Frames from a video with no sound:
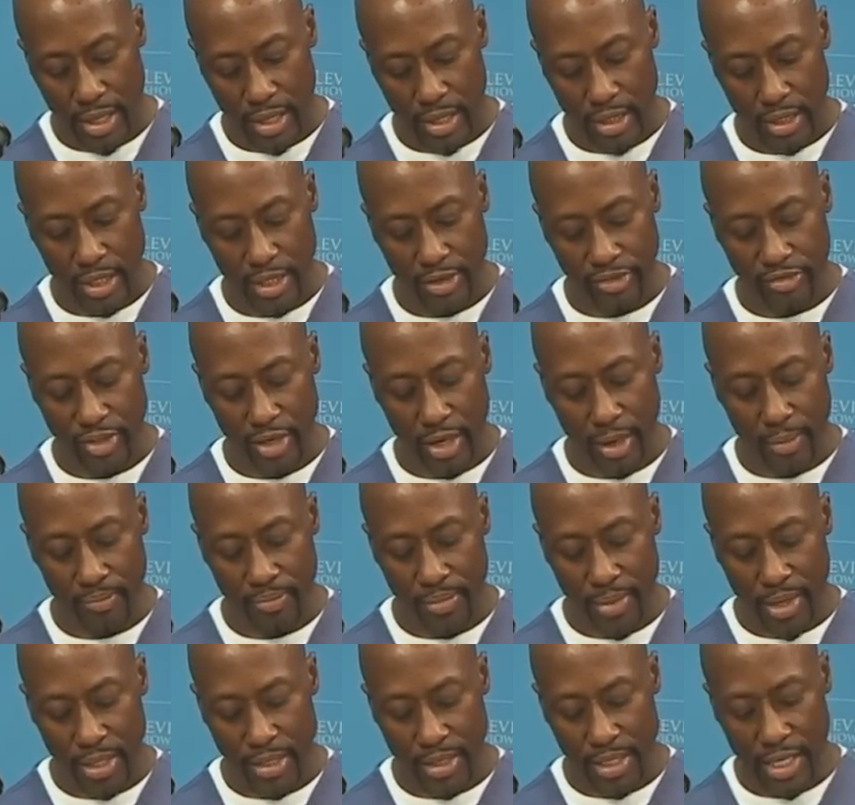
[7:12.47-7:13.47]
lift up.
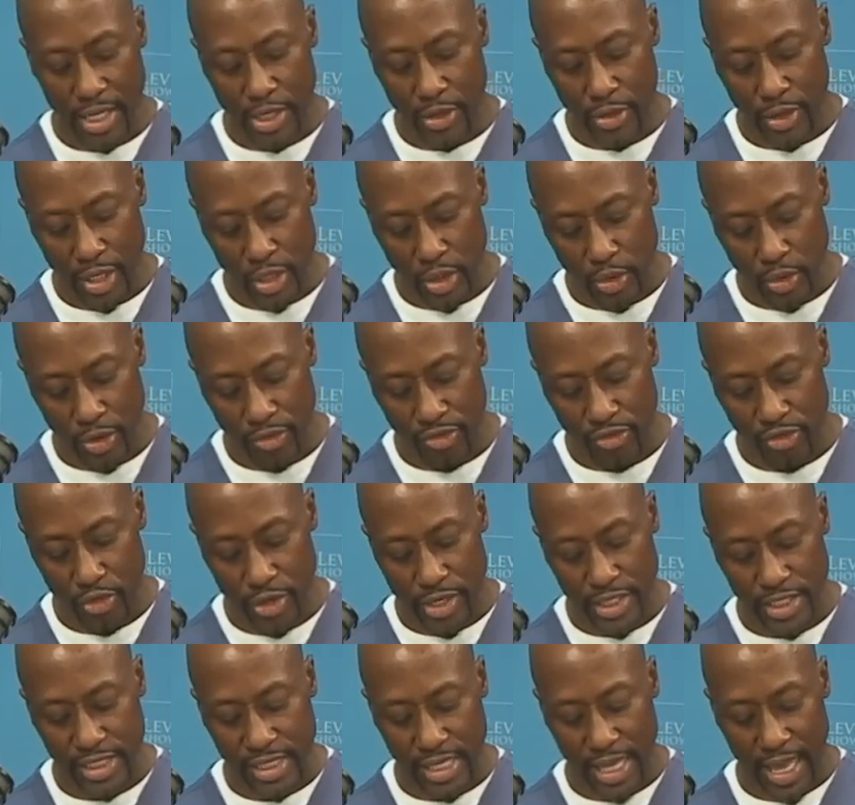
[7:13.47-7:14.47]
Then you can do it
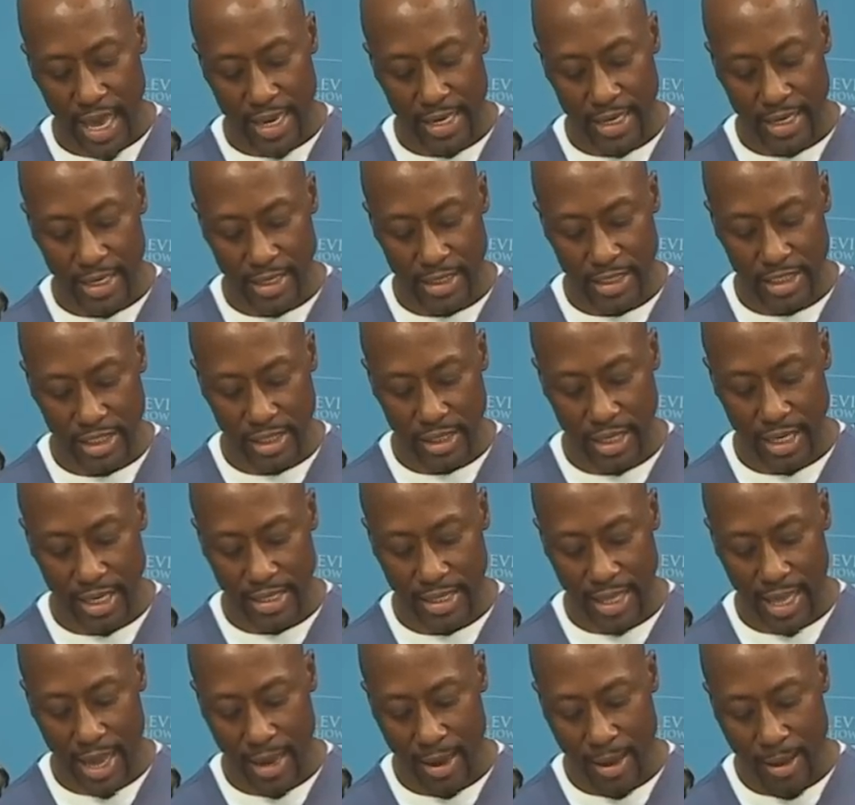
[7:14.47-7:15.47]
freestanding, just like
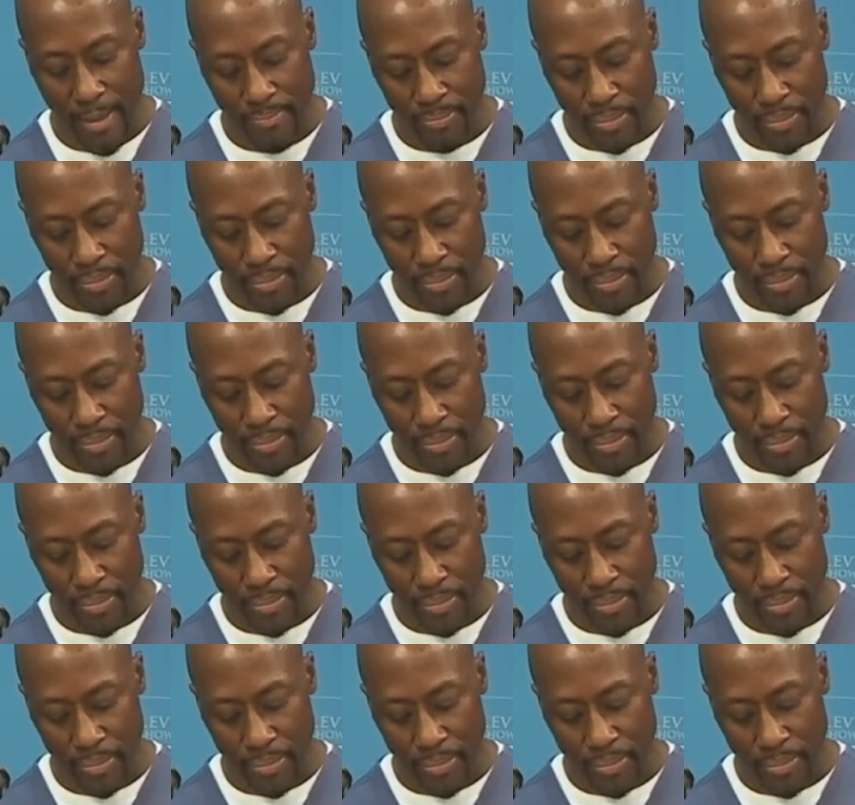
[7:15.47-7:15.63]
that.